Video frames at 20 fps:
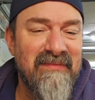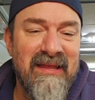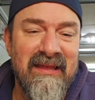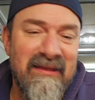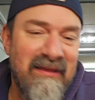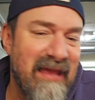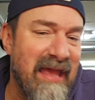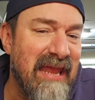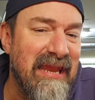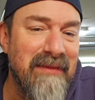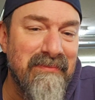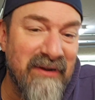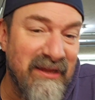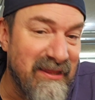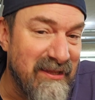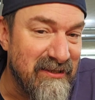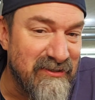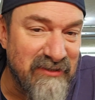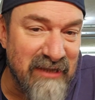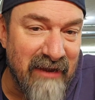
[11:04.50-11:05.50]
Anybody
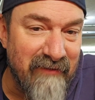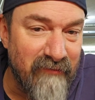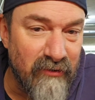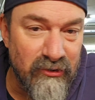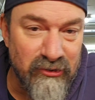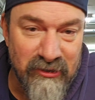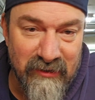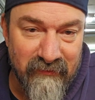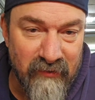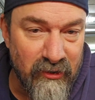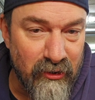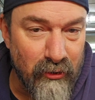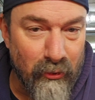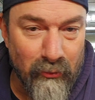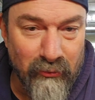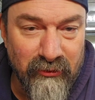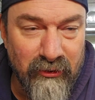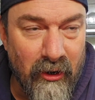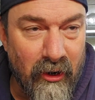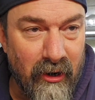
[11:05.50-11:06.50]
that's ever driven an
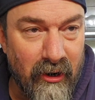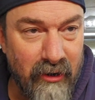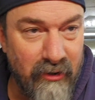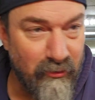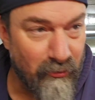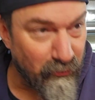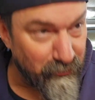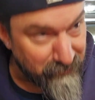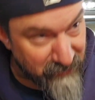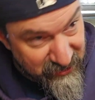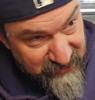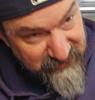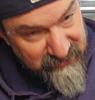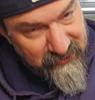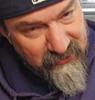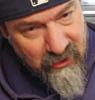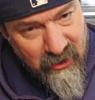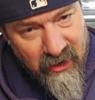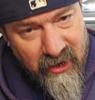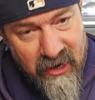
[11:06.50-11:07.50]
old car, an old muscle
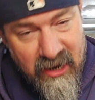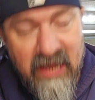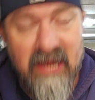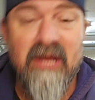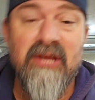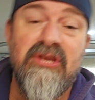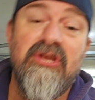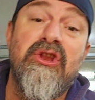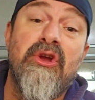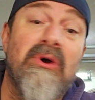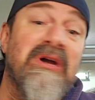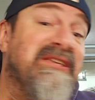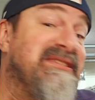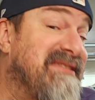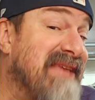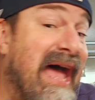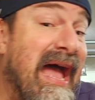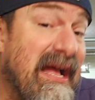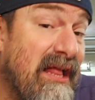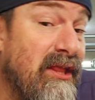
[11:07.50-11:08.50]
car, you know
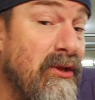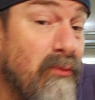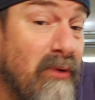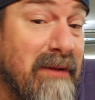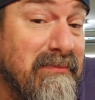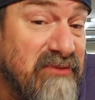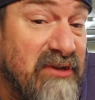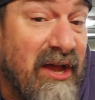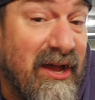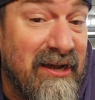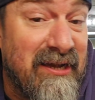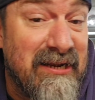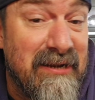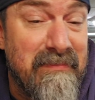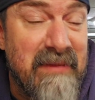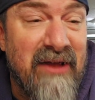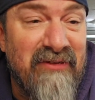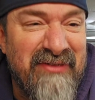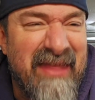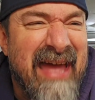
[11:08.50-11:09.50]
exactly what I'm talking
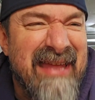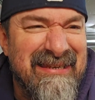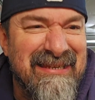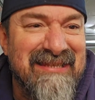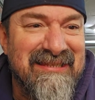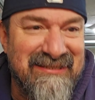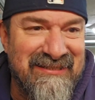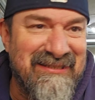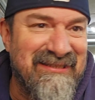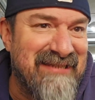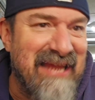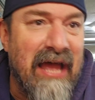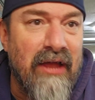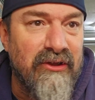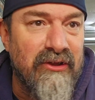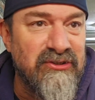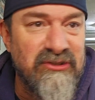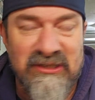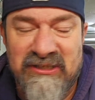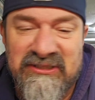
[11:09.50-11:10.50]
about. That
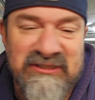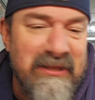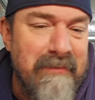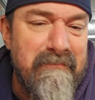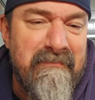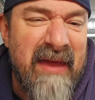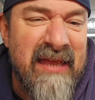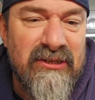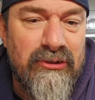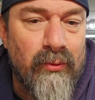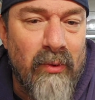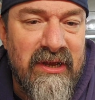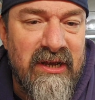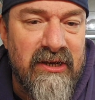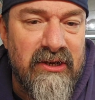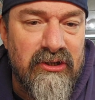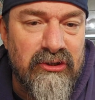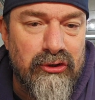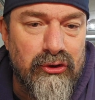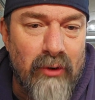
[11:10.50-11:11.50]
nostalgia is the best way to
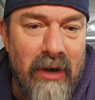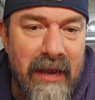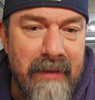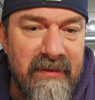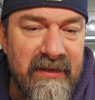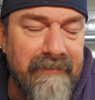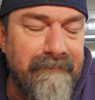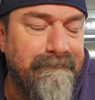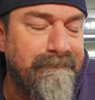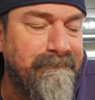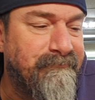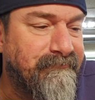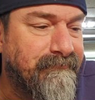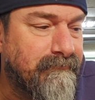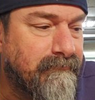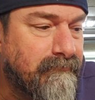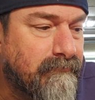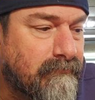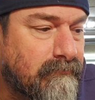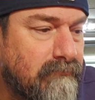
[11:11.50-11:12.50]
describe it.
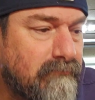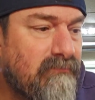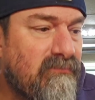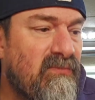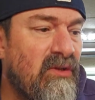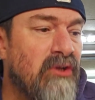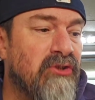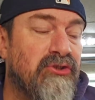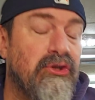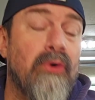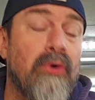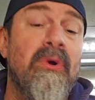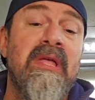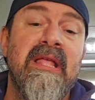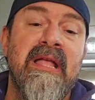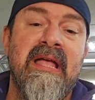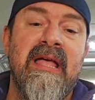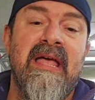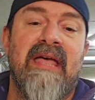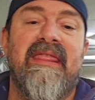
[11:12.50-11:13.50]
So
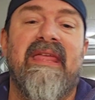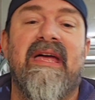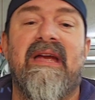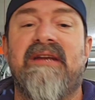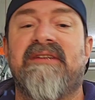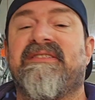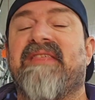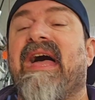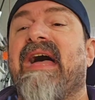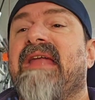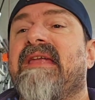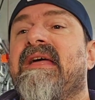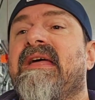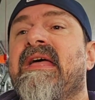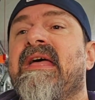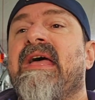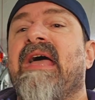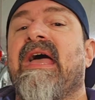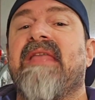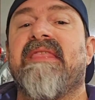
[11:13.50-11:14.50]
there's that.
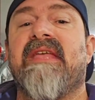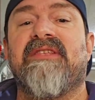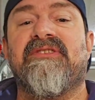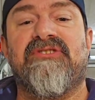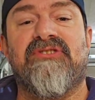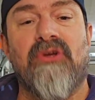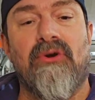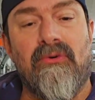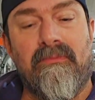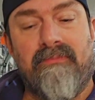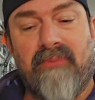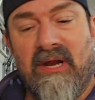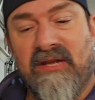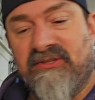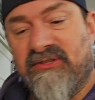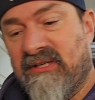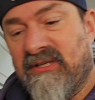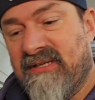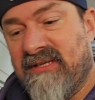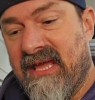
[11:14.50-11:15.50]
And then so
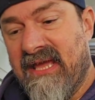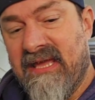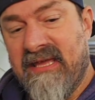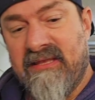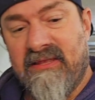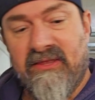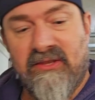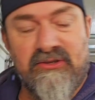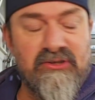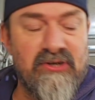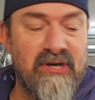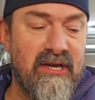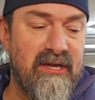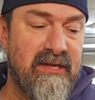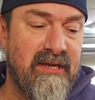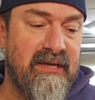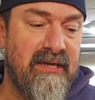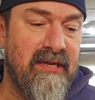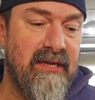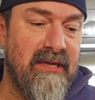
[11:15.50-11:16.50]
Project A, the truck.
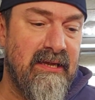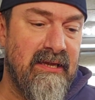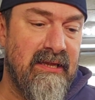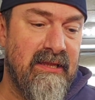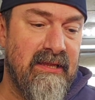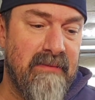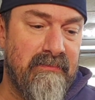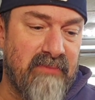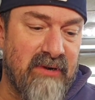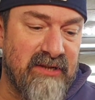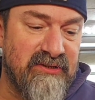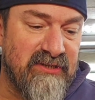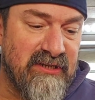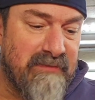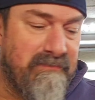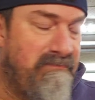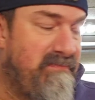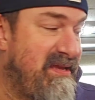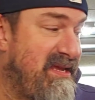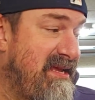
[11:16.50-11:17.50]
Project
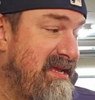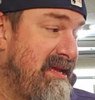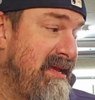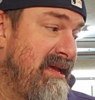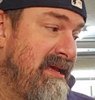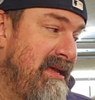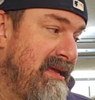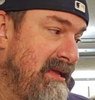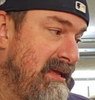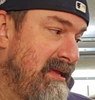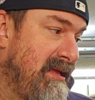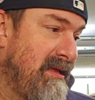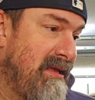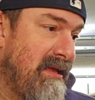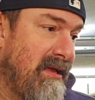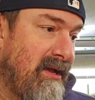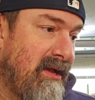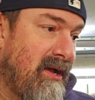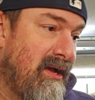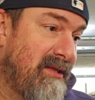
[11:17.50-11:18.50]
B,
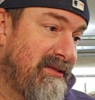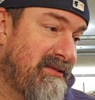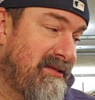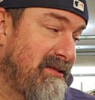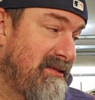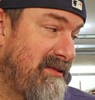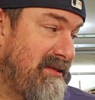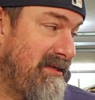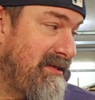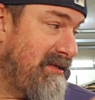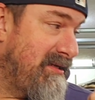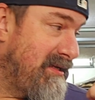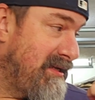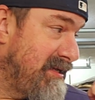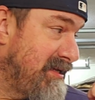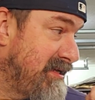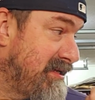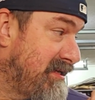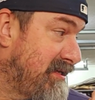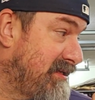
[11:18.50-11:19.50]
Constantine,
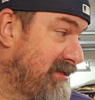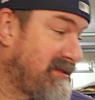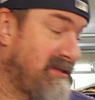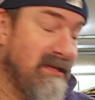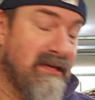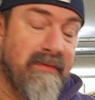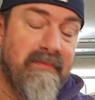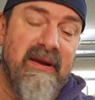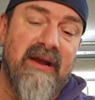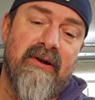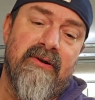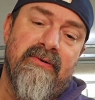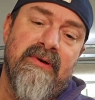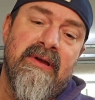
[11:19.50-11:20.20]
is the Camaro.